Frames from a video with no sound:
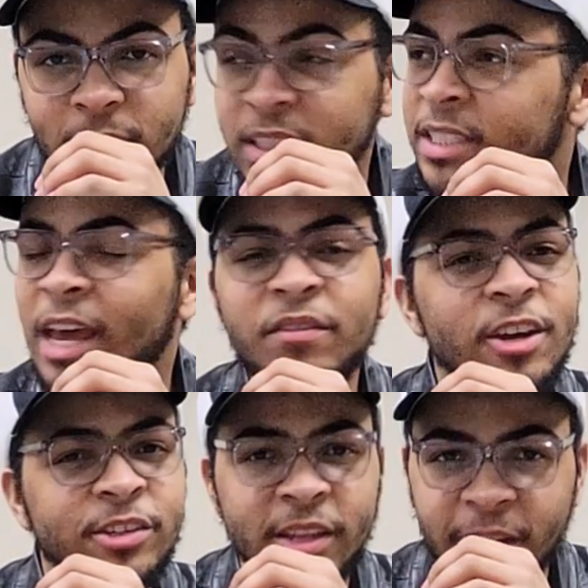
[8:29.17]
7
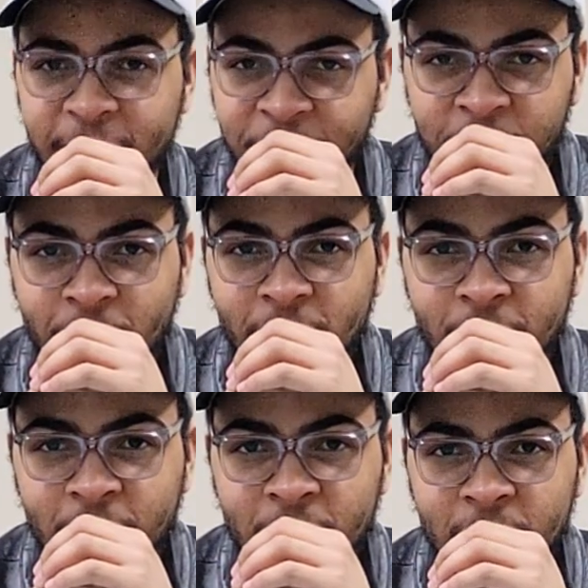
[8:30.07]
years later,
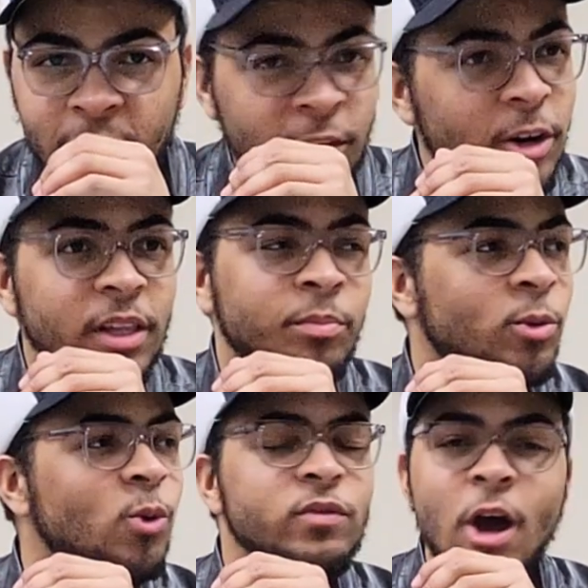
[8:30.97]
girl had
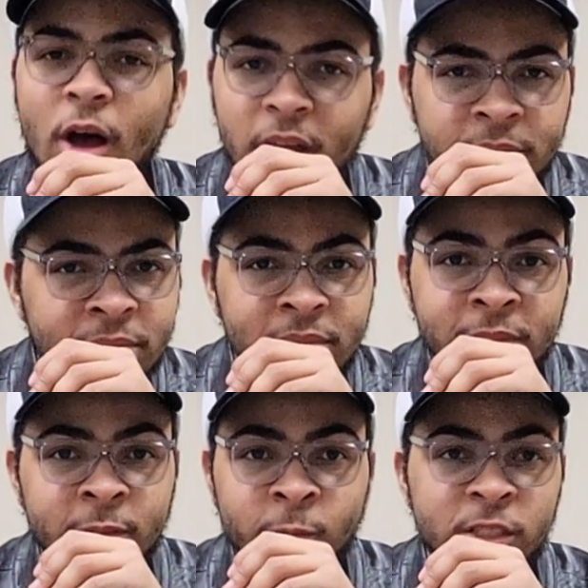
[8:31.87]
moved on,
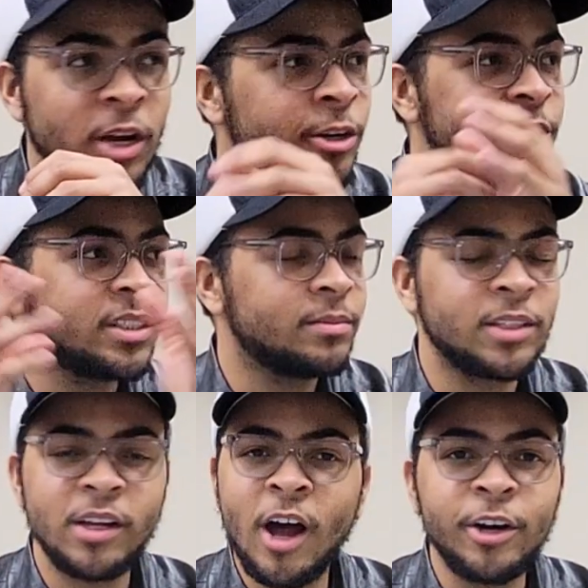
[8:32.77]
was on her
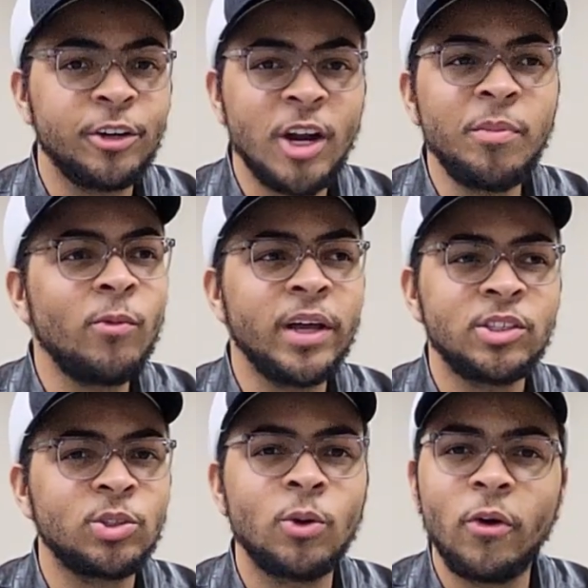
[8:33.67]

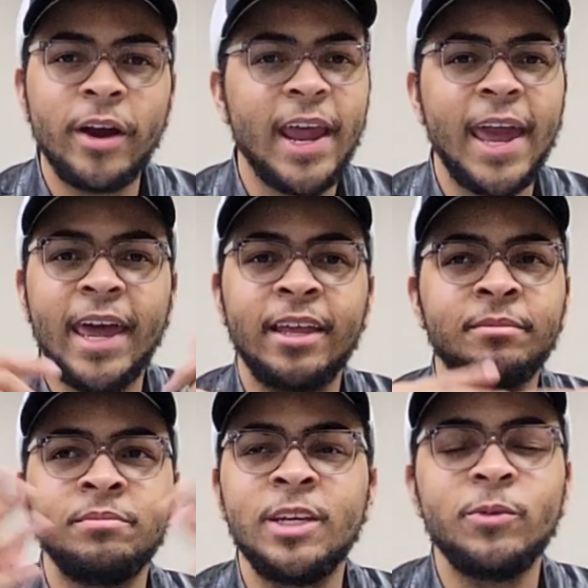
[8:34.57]
#1's tour,
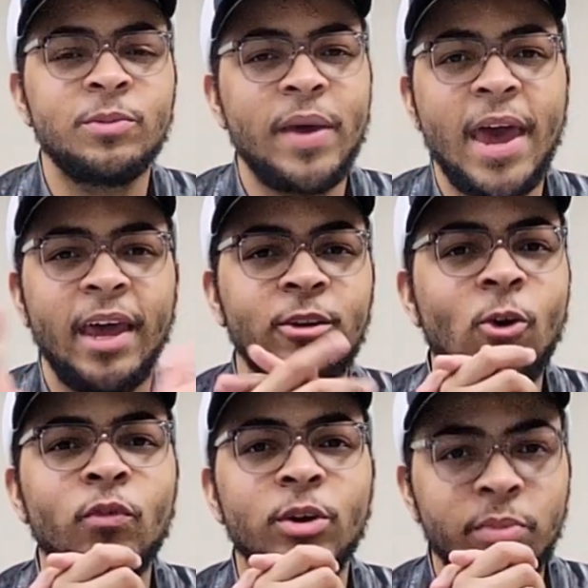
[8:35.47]
and he was mad
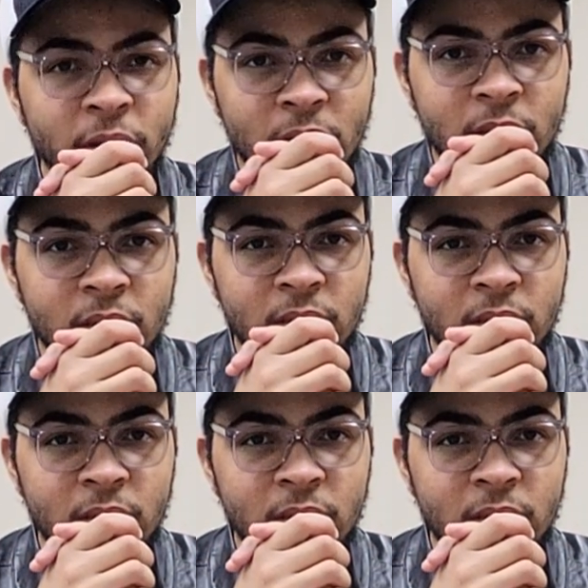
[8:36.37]
over a book.